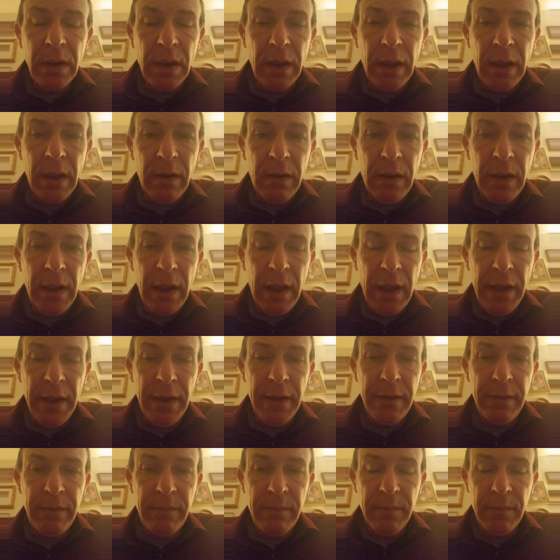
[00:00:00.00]
Now,
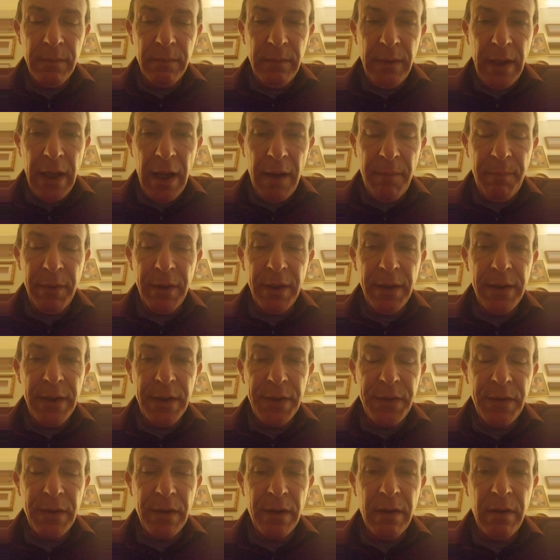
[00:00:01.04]
I happen to
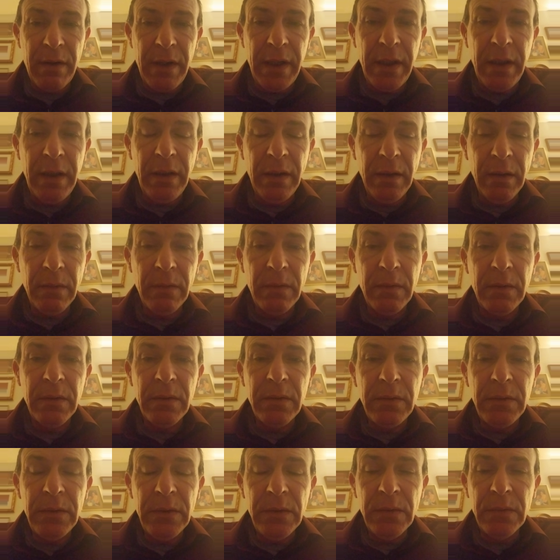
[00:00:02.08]
disagree
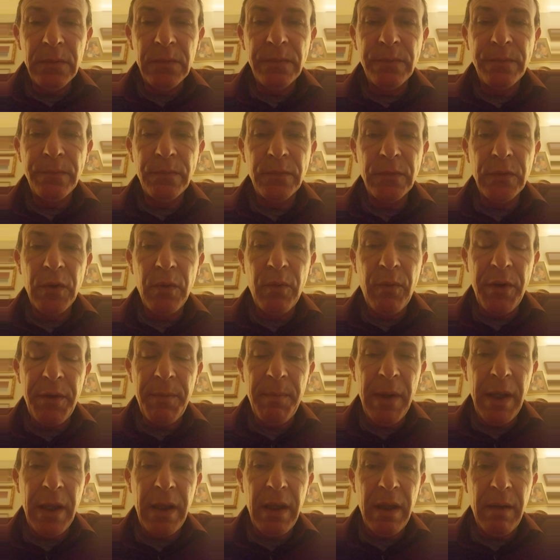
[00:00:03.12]

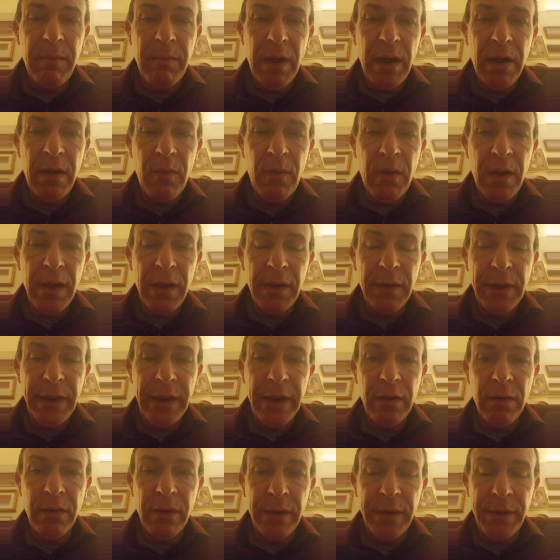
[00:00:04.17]
with making marijuana
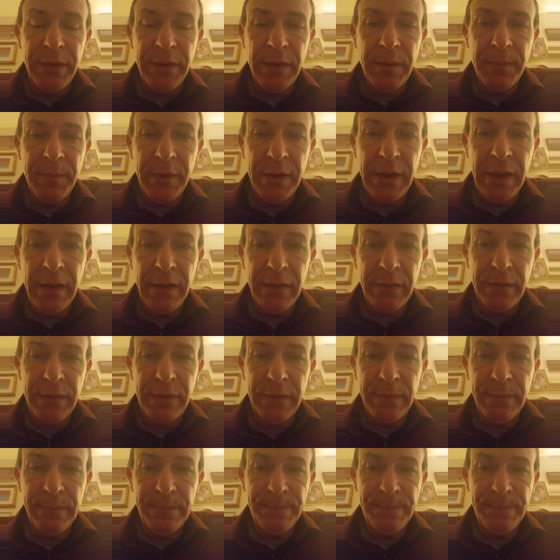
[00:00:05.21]
legal in some states.